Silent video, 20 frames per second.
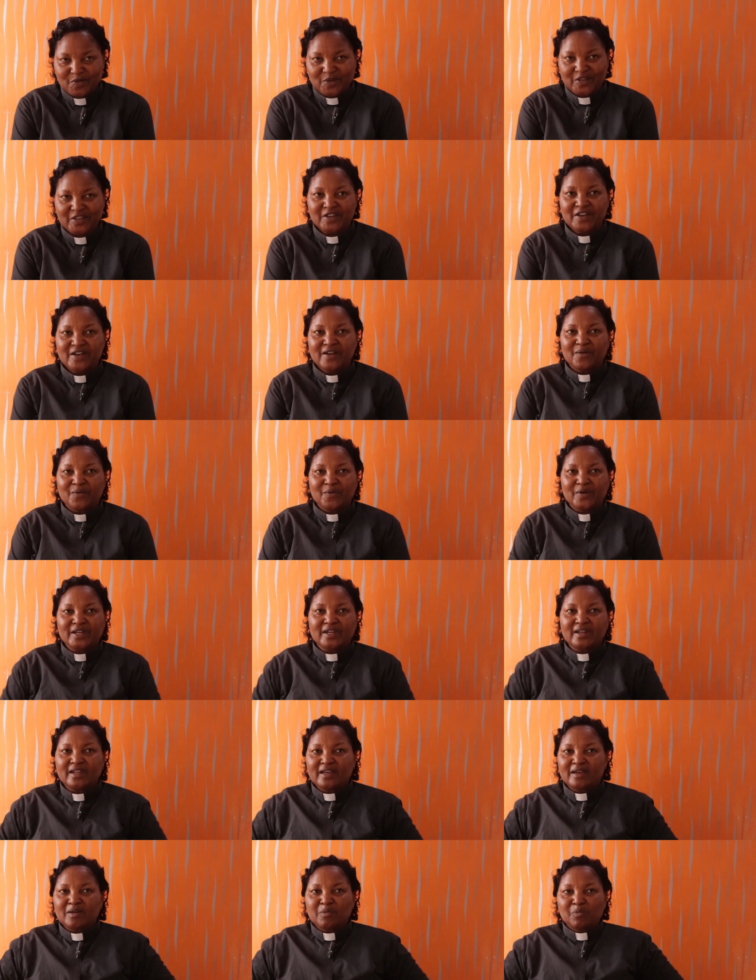Anyway,
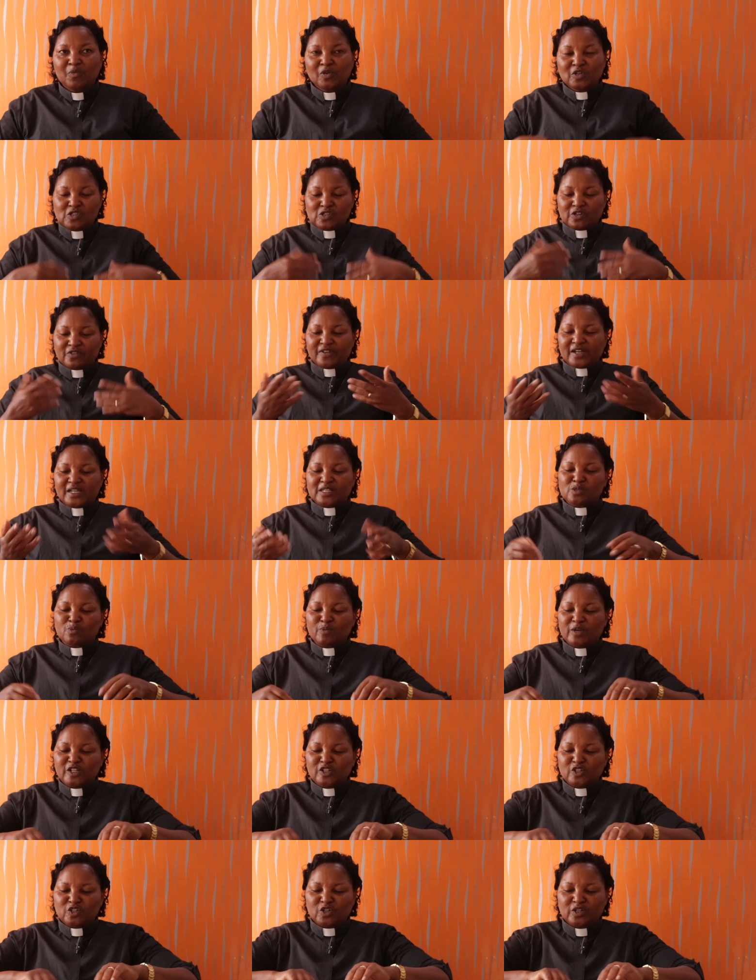when uh, most of us
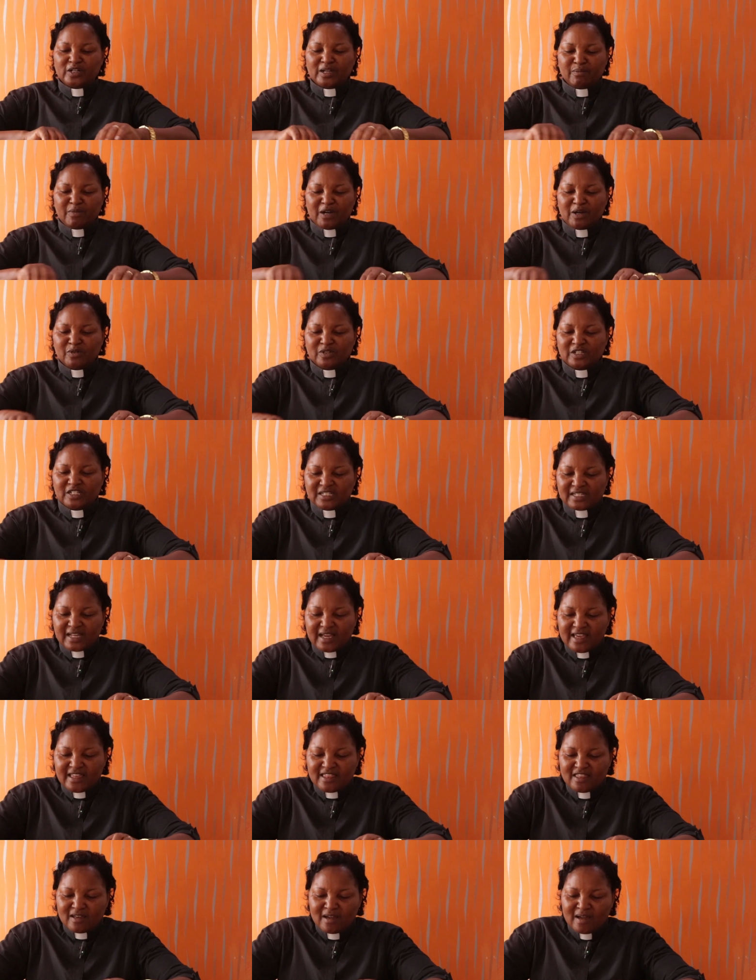mention about
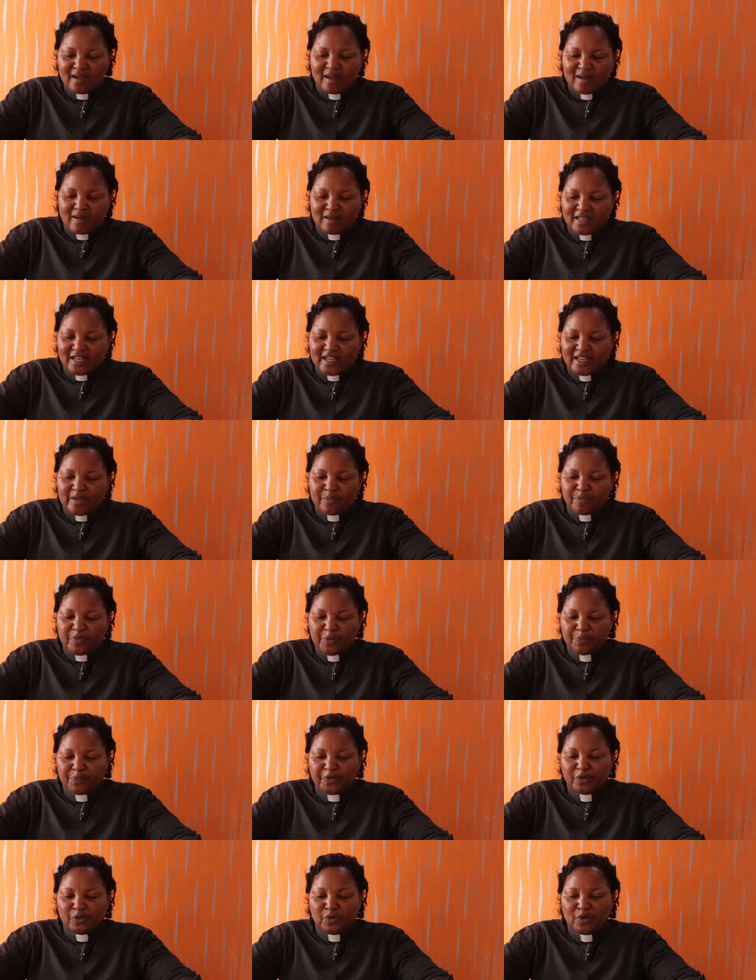tithe, uh,
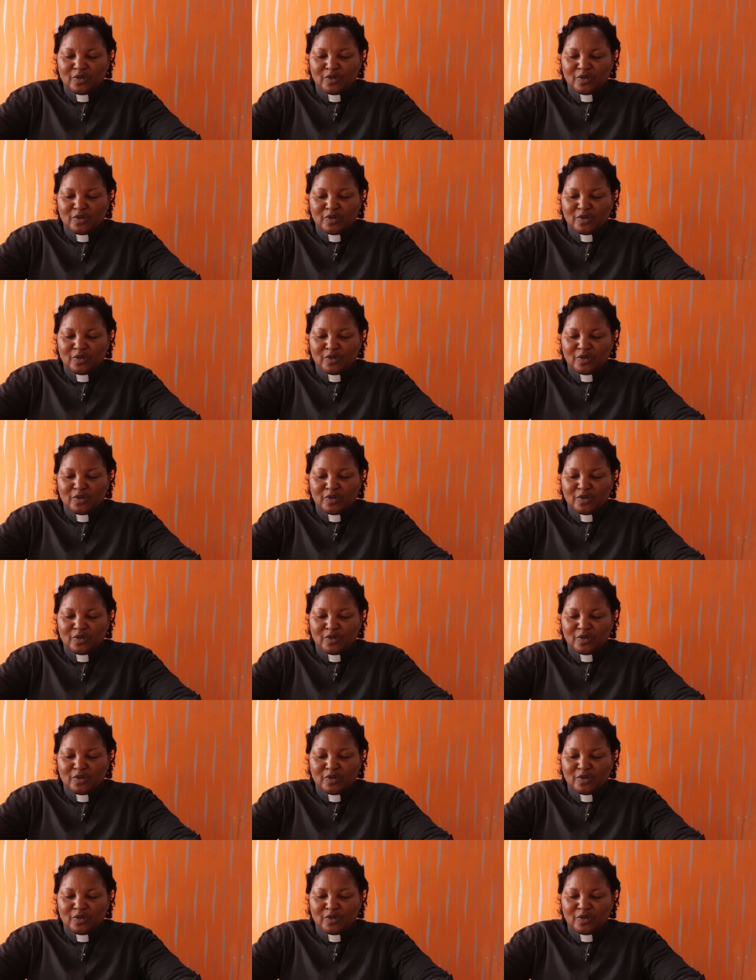people